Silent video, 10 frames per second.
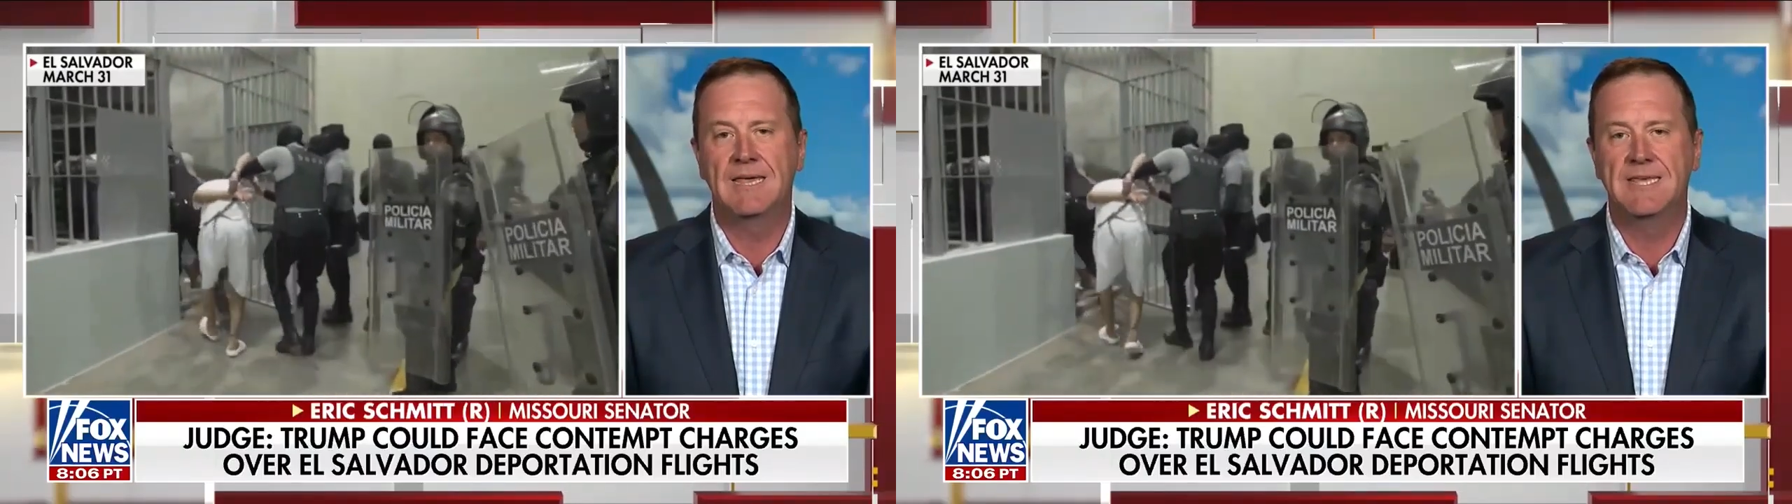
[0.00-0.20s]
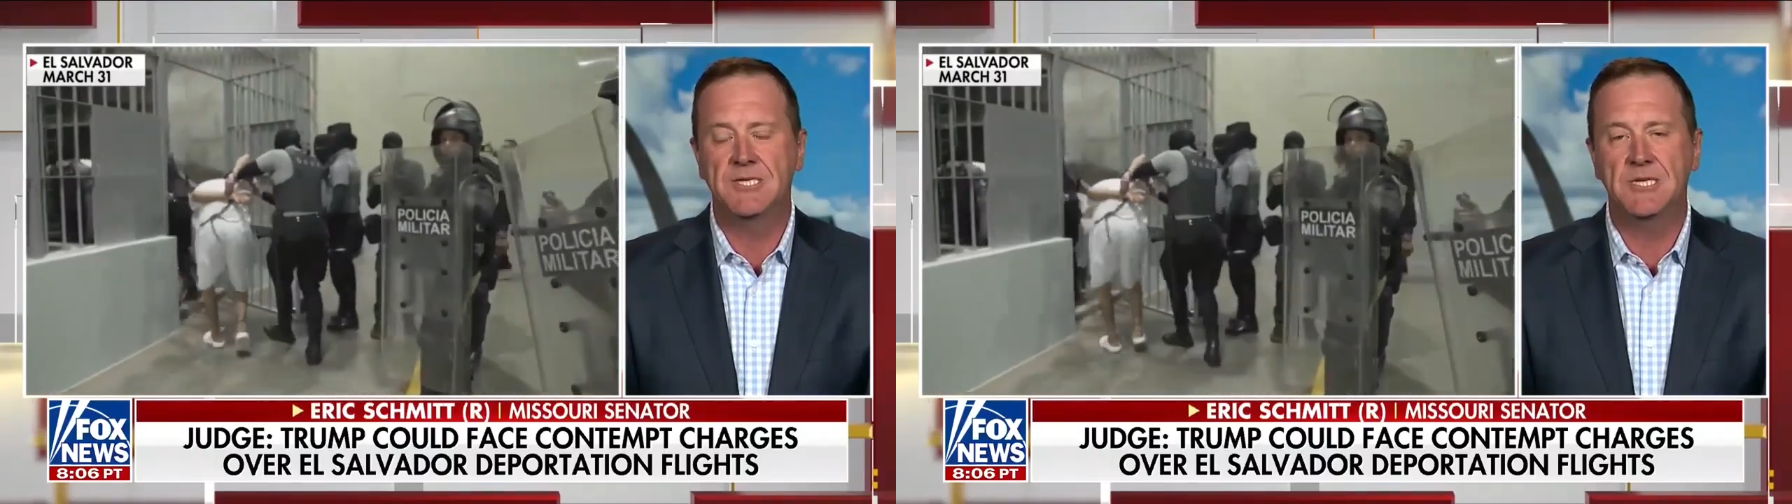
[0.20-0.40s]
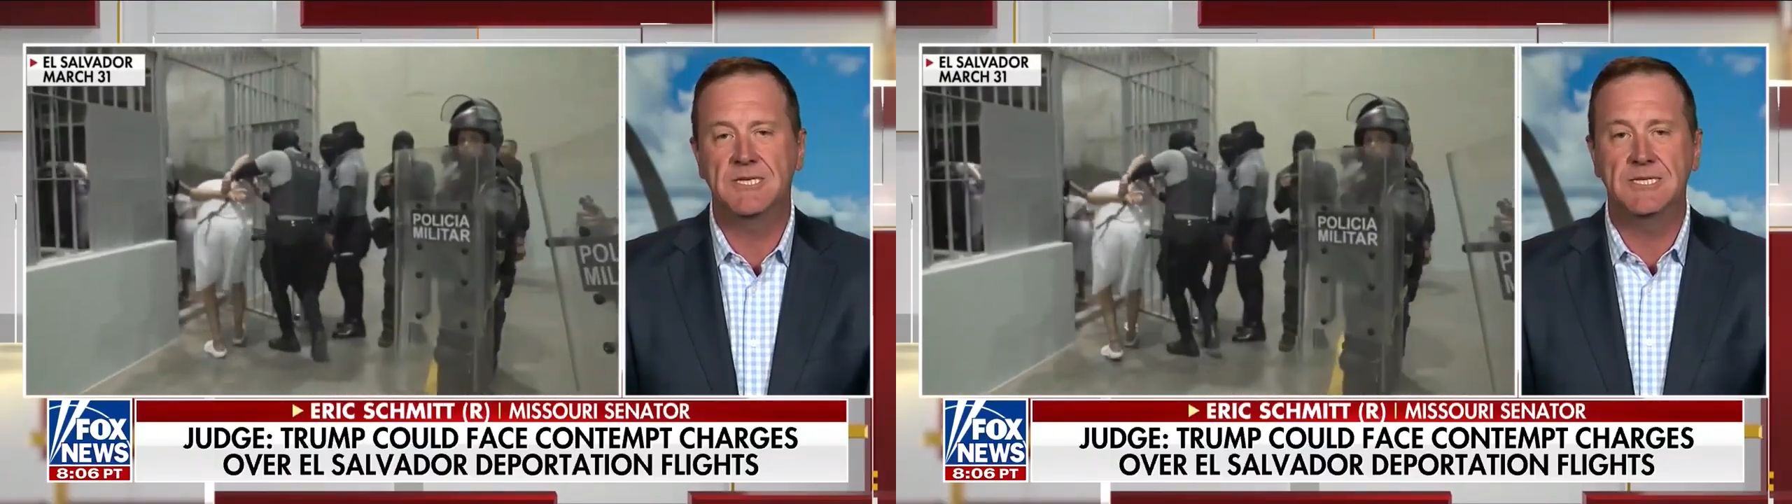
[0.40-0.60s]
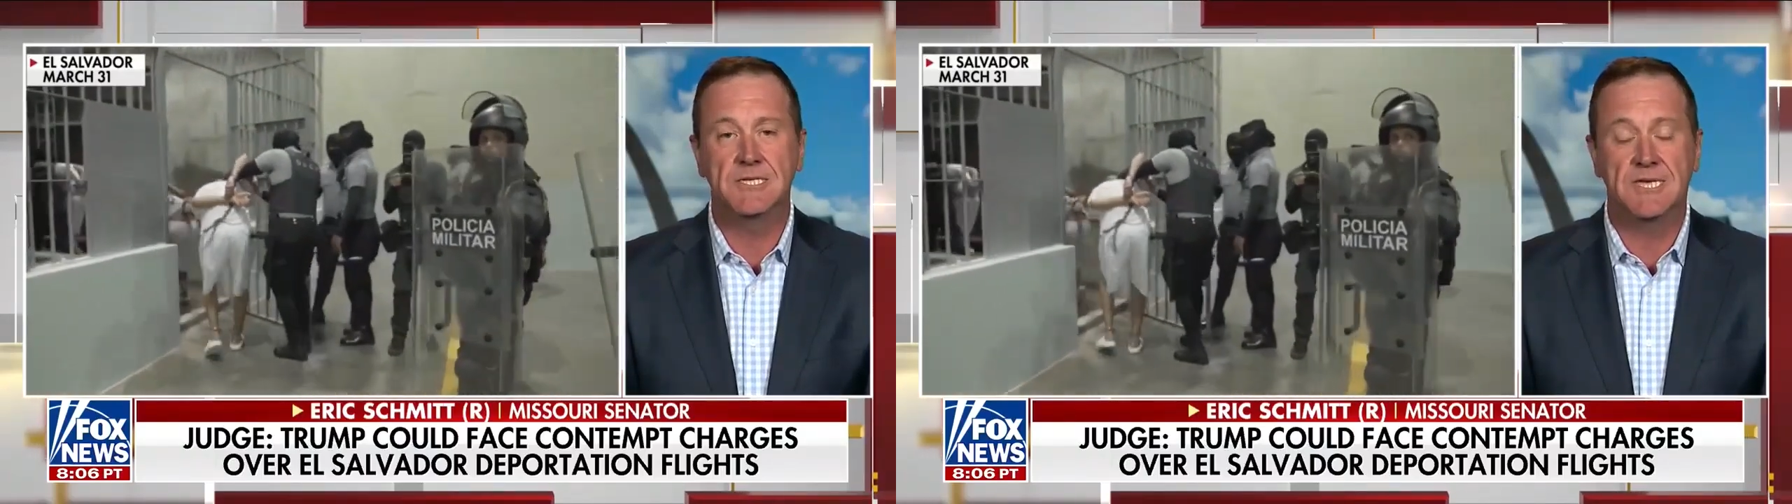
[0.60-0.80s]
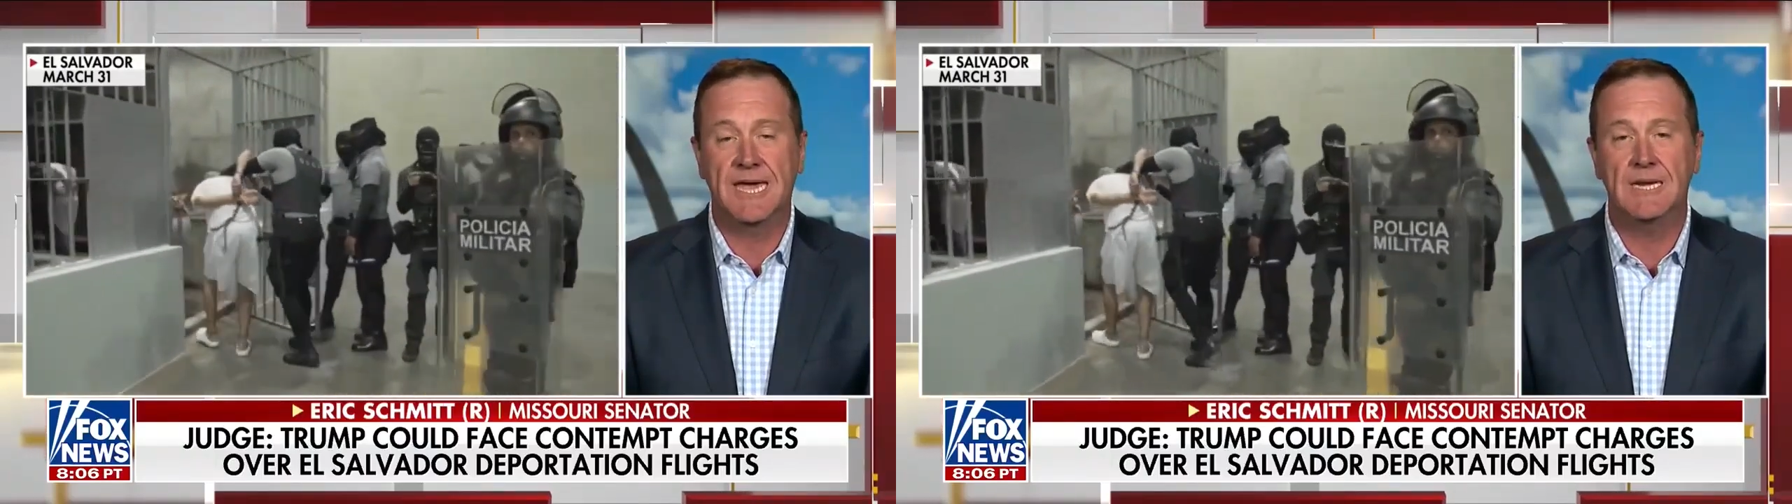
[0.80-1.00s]
This is
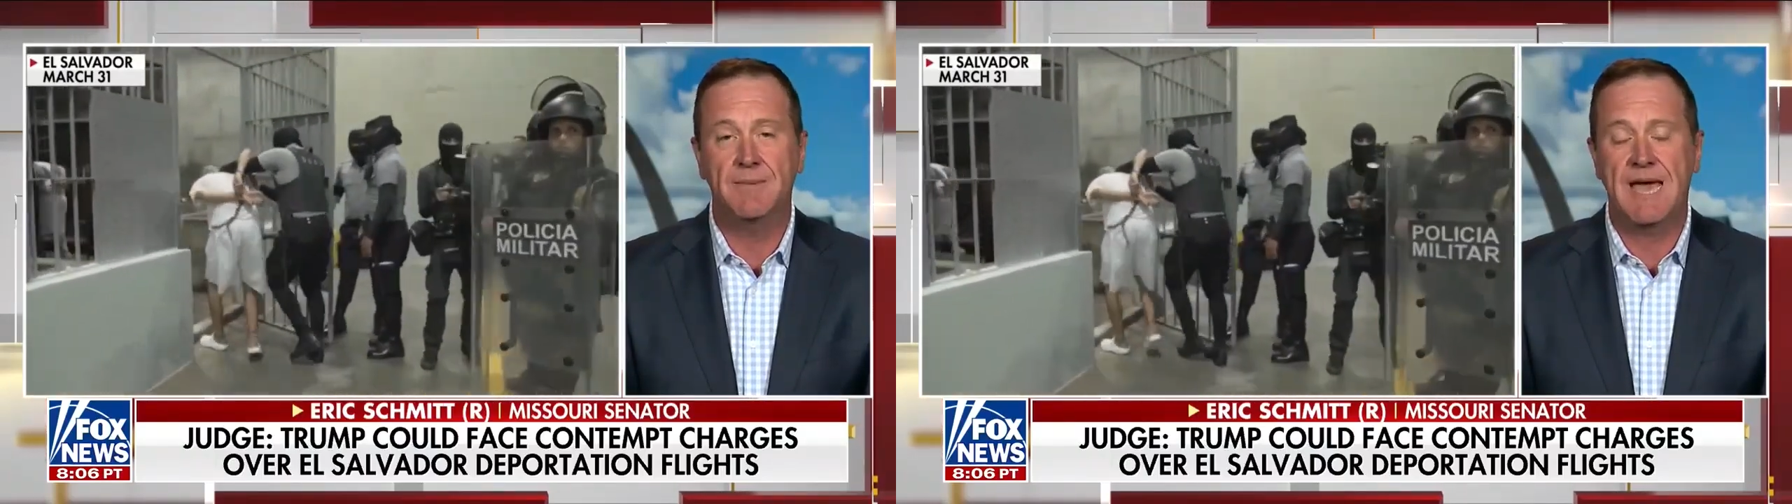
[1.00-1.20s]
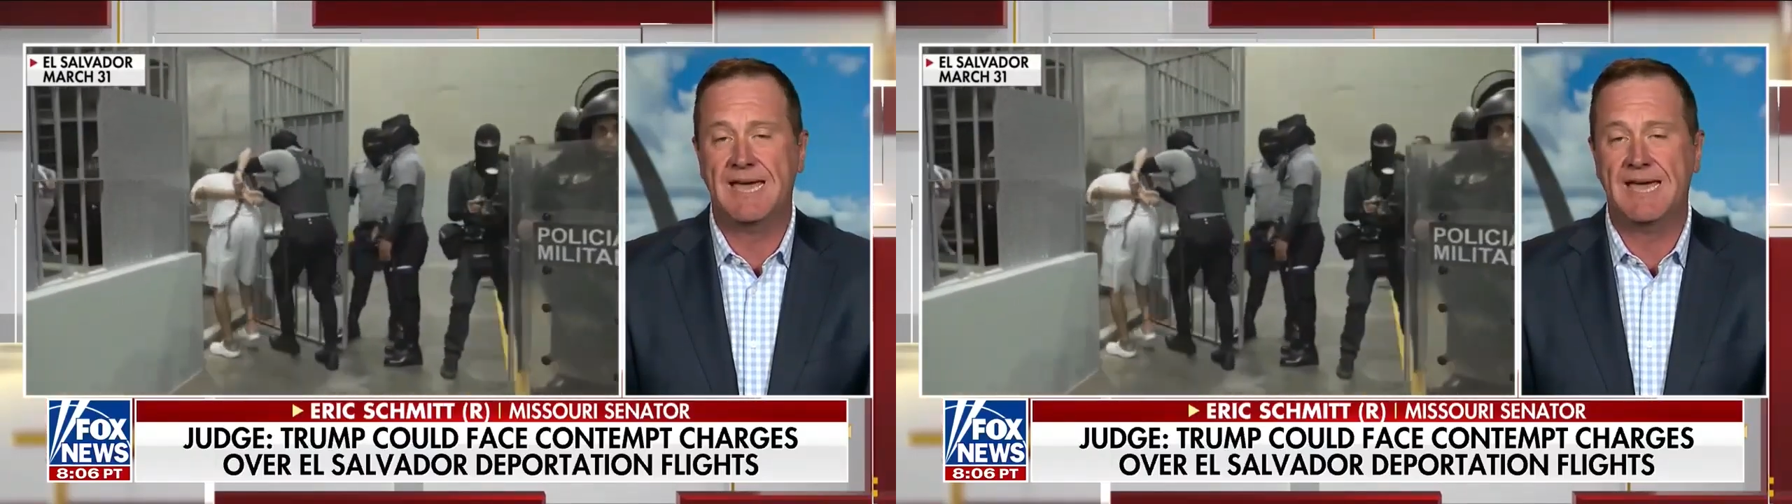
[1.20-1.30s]
insane to me.